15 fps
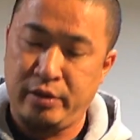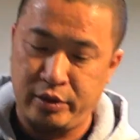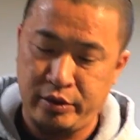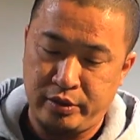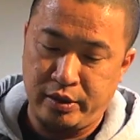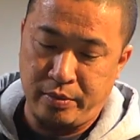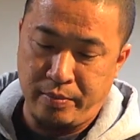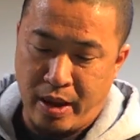
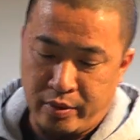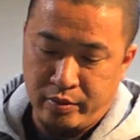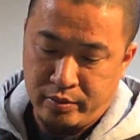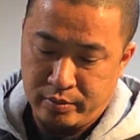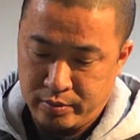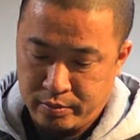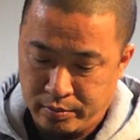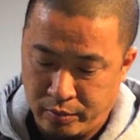Here's the mount
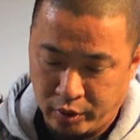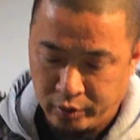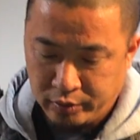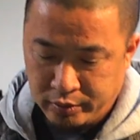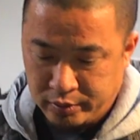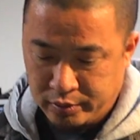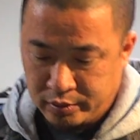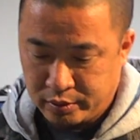
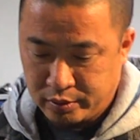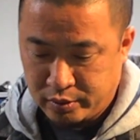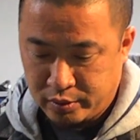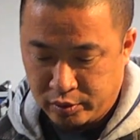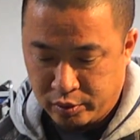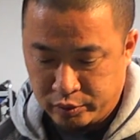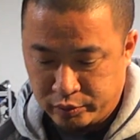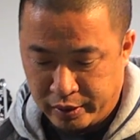bolt,
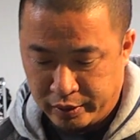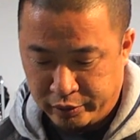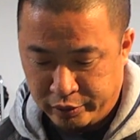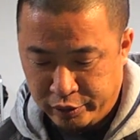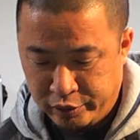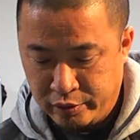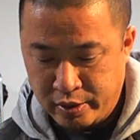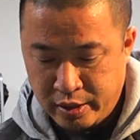goes right
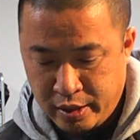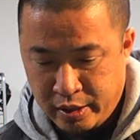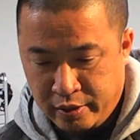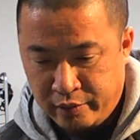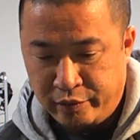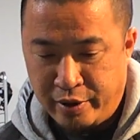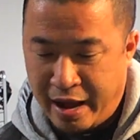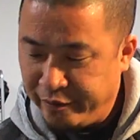through.
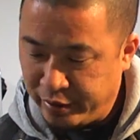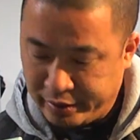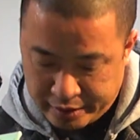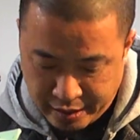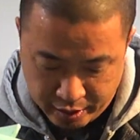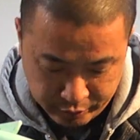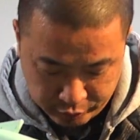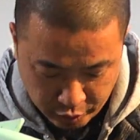If you're having
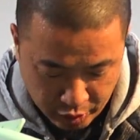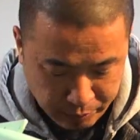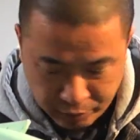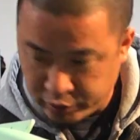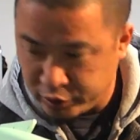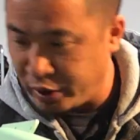trouble